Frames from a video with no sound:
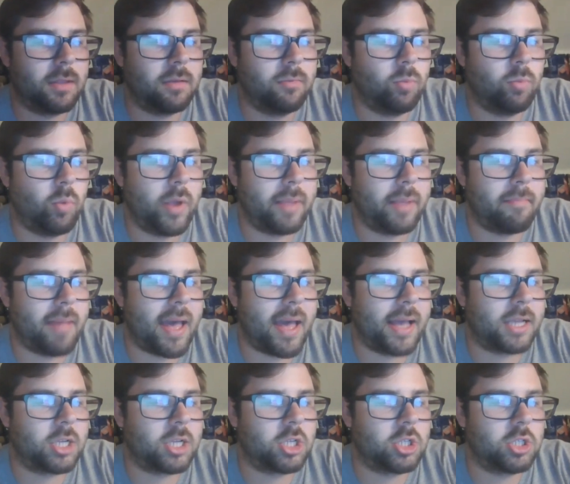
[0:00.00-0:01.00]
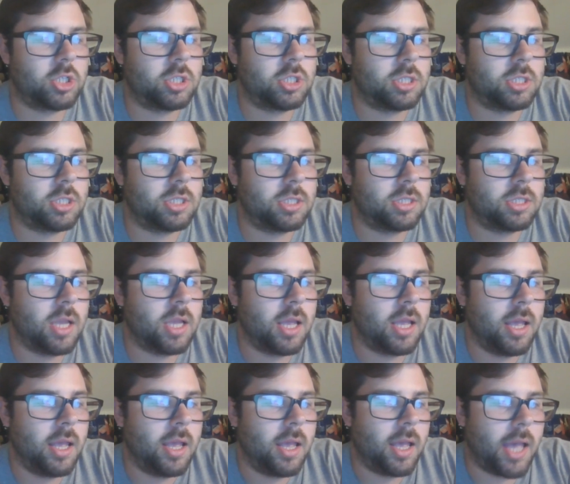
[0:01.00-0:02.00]
wing backs.
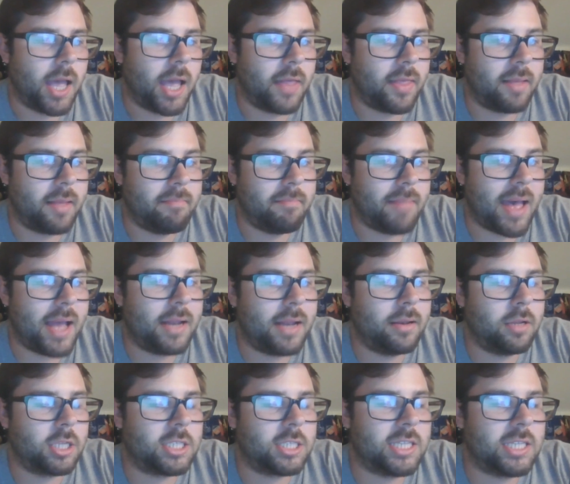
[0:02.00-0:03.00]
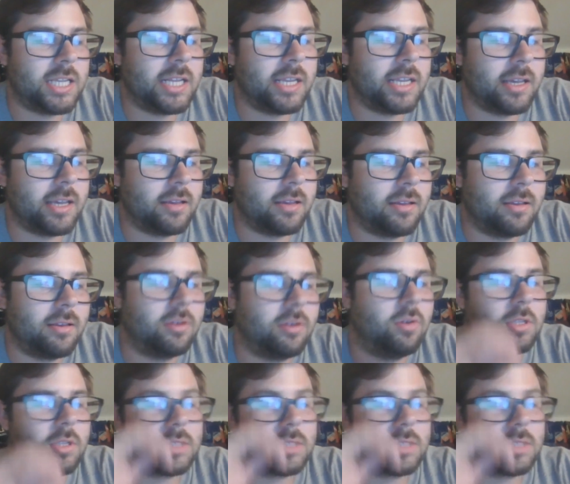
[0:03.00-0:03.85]
And then Matt Nasidia, who has